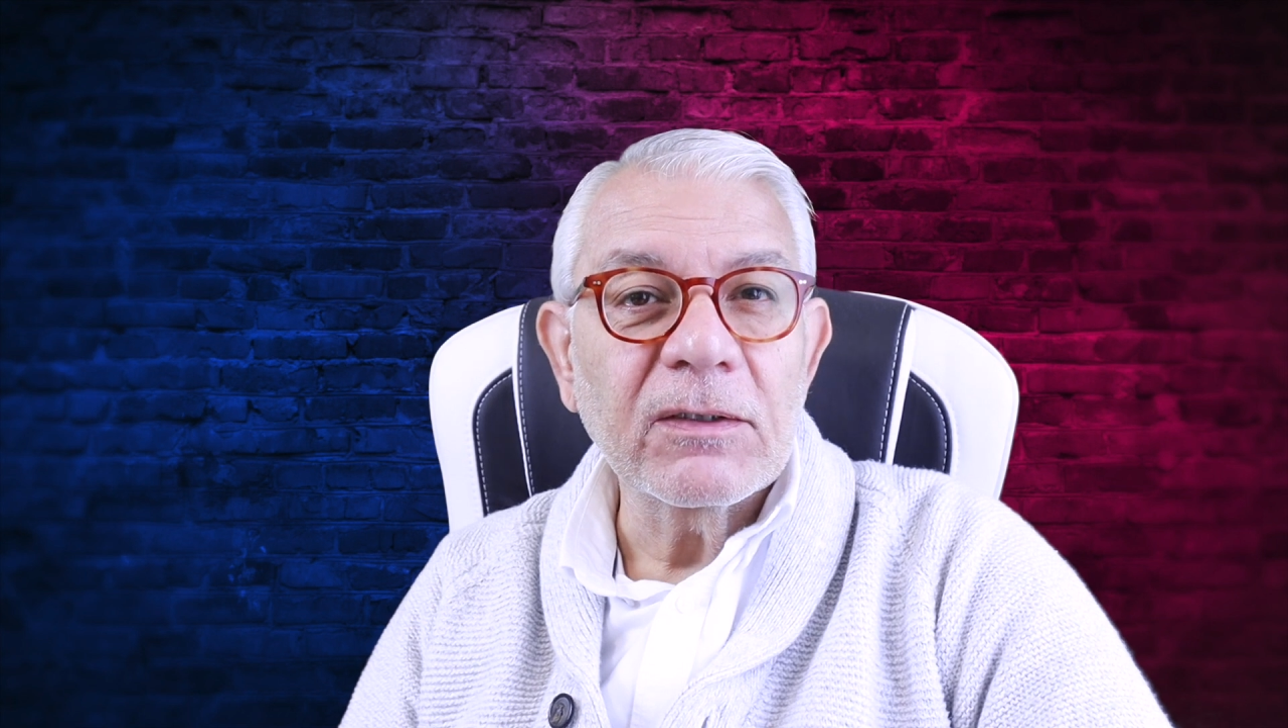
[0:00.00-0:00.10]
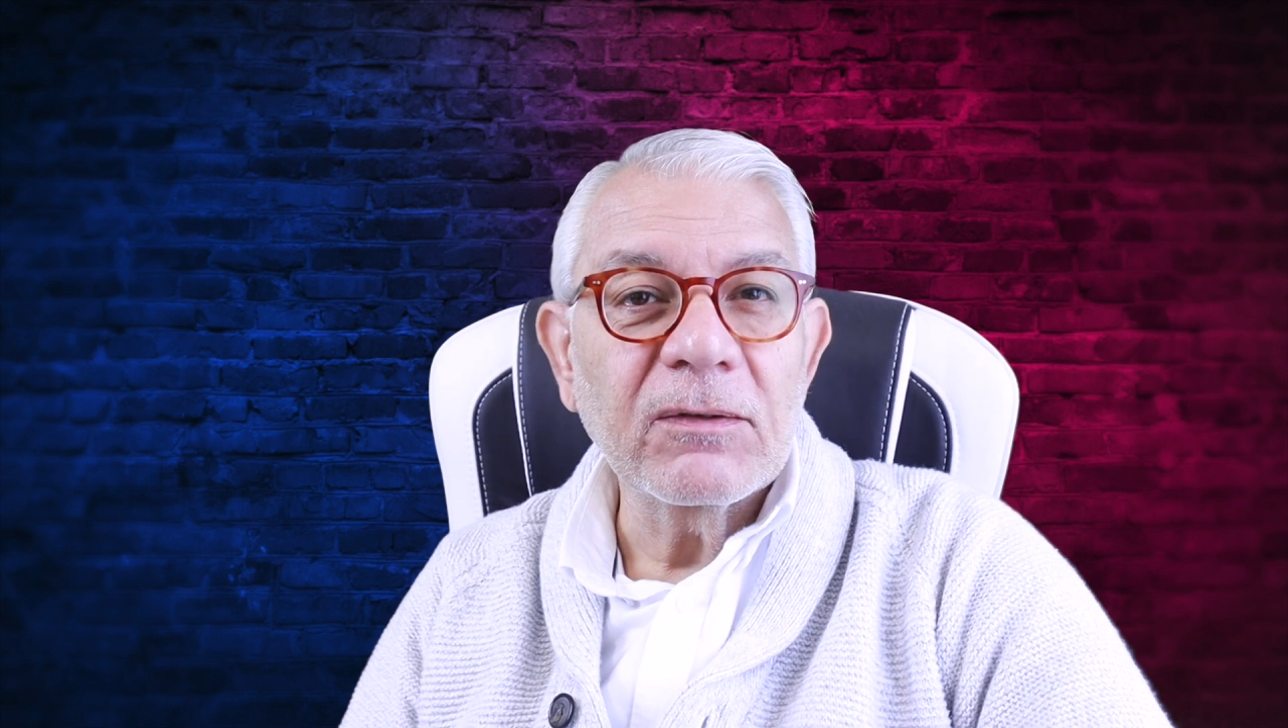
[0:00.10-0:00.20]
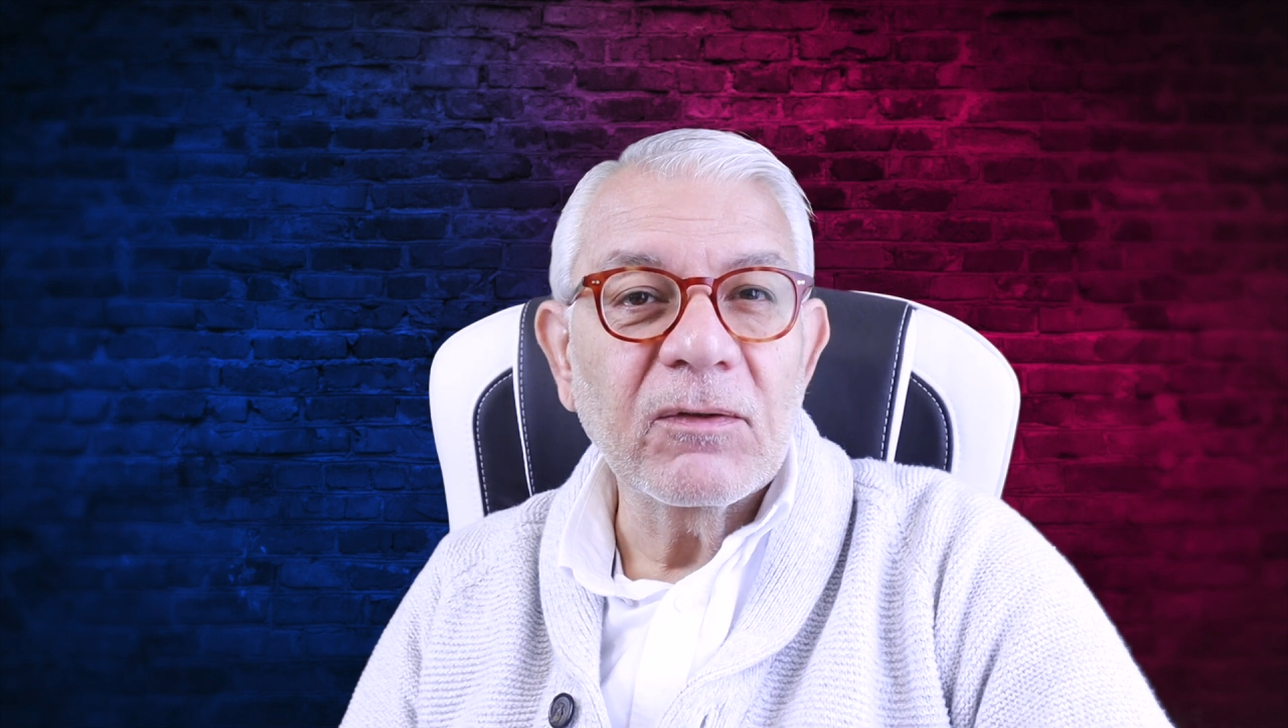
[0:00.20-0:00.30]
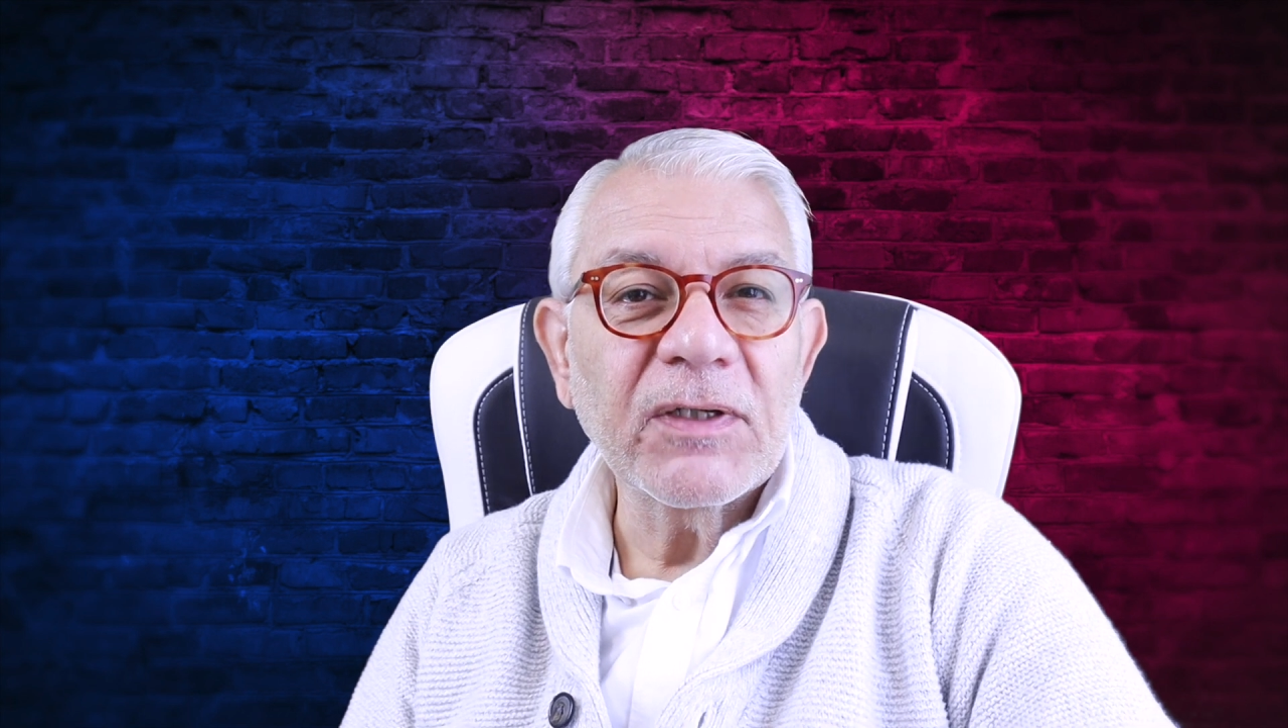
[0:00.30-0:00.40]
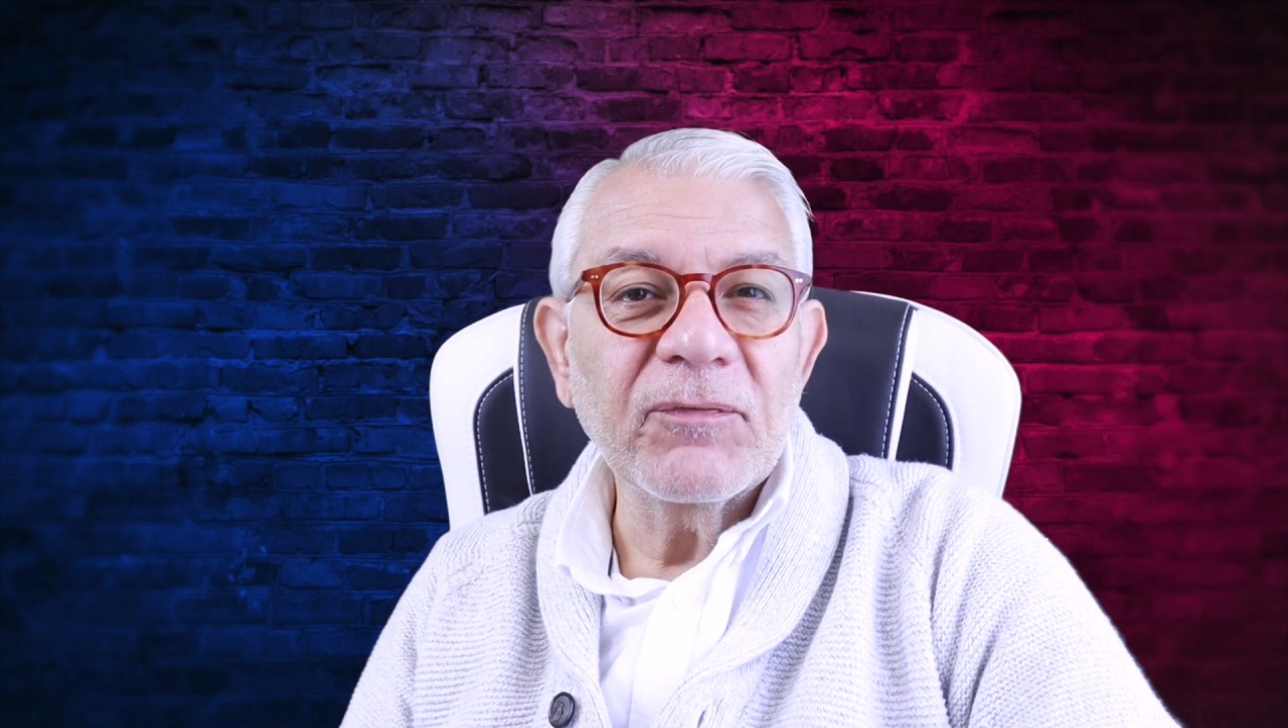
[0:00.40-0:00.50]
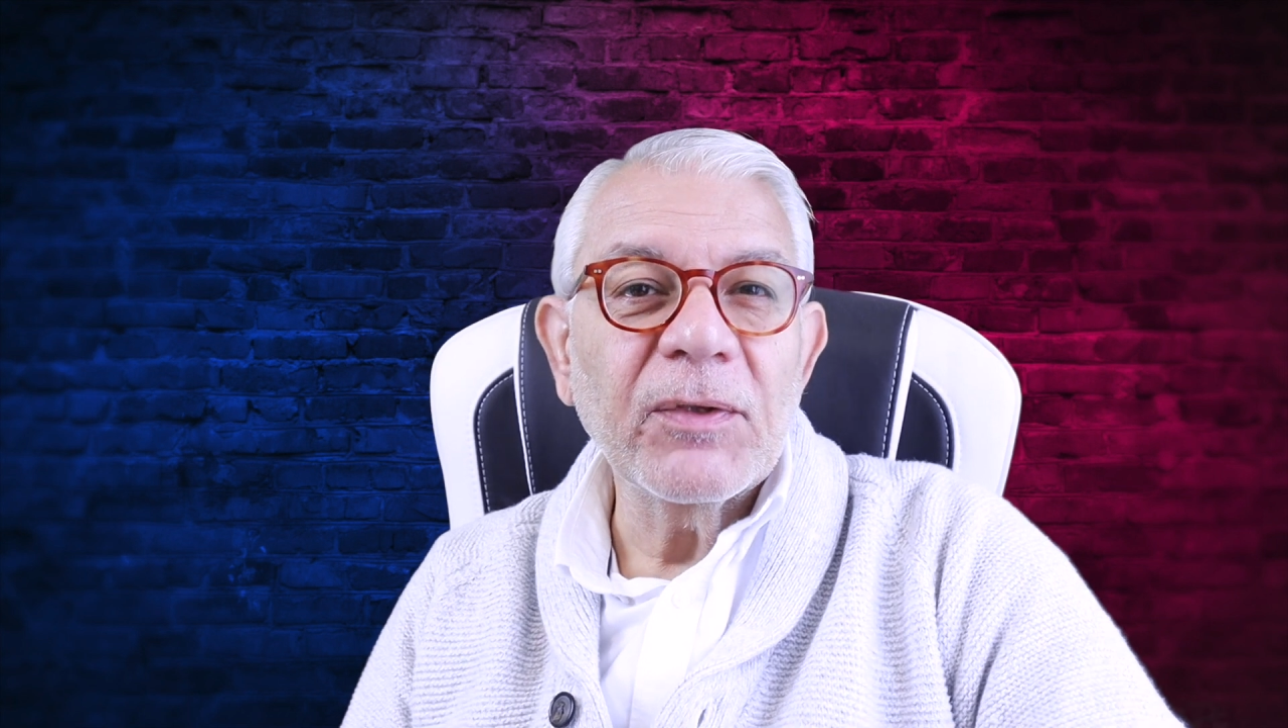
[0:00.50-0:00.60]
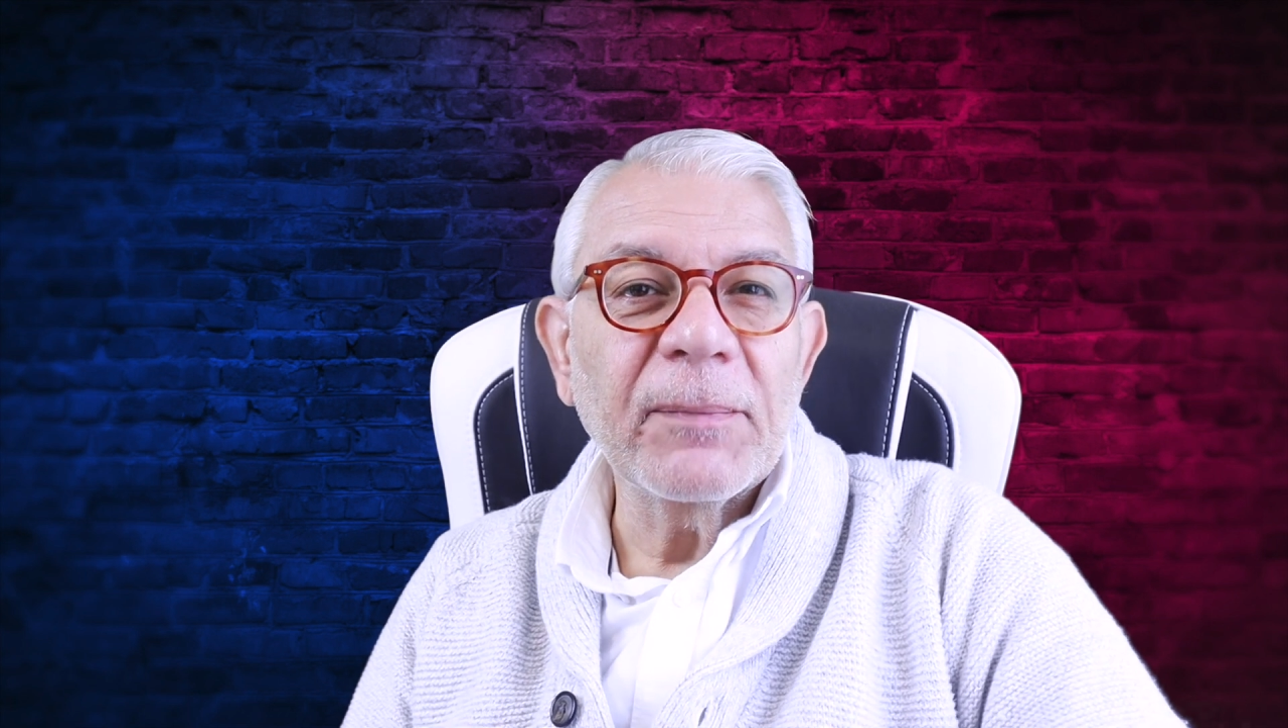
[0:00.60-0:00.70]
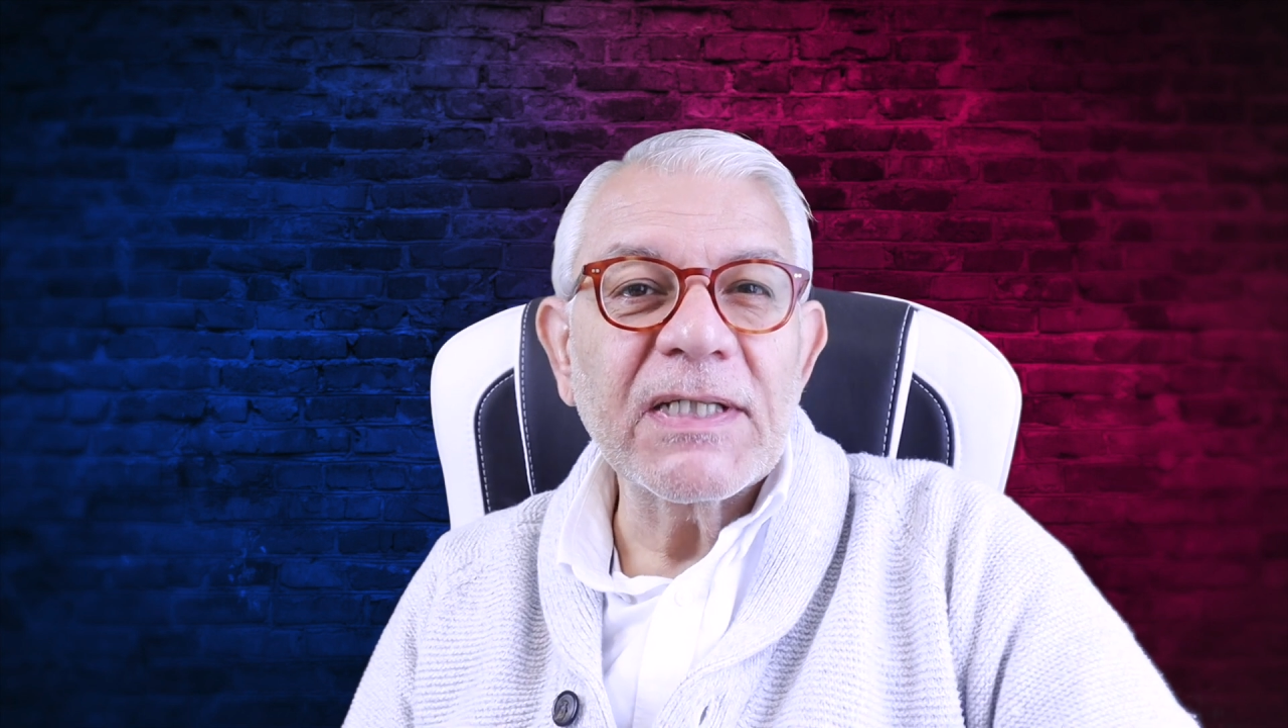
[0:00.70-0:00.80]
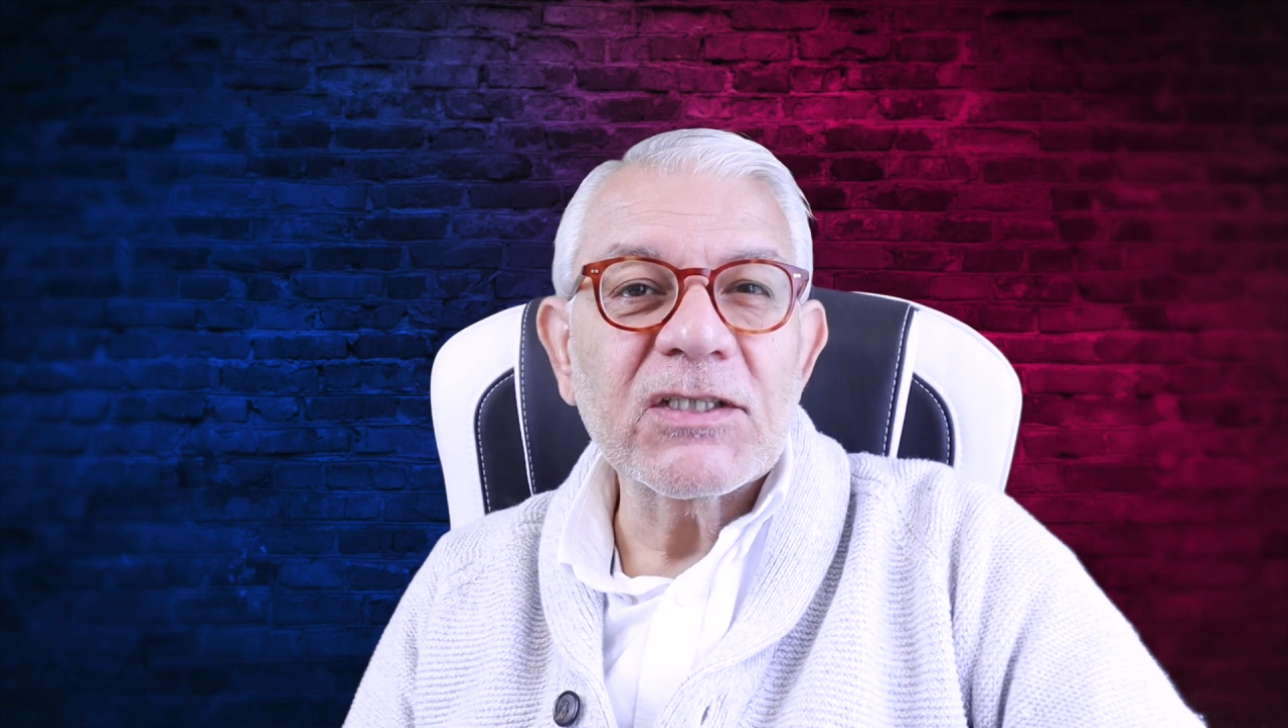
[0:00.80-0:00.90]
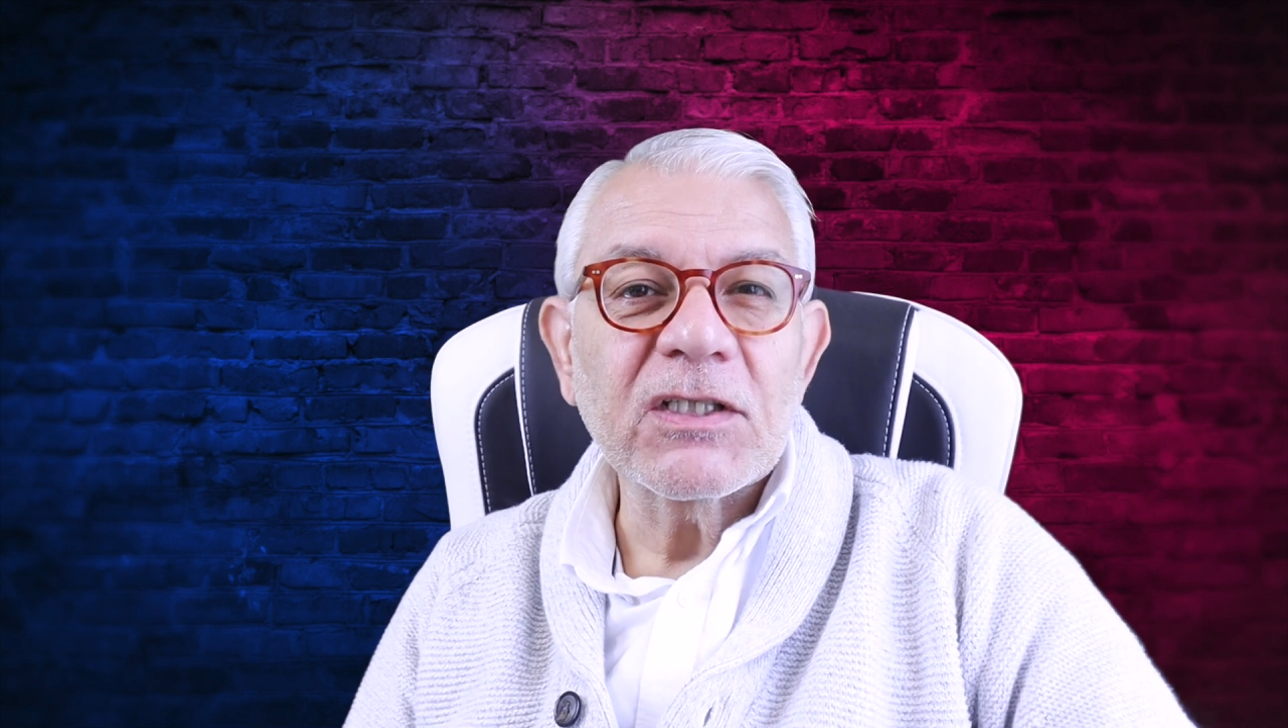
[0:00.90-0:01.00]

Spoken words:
given the mesh,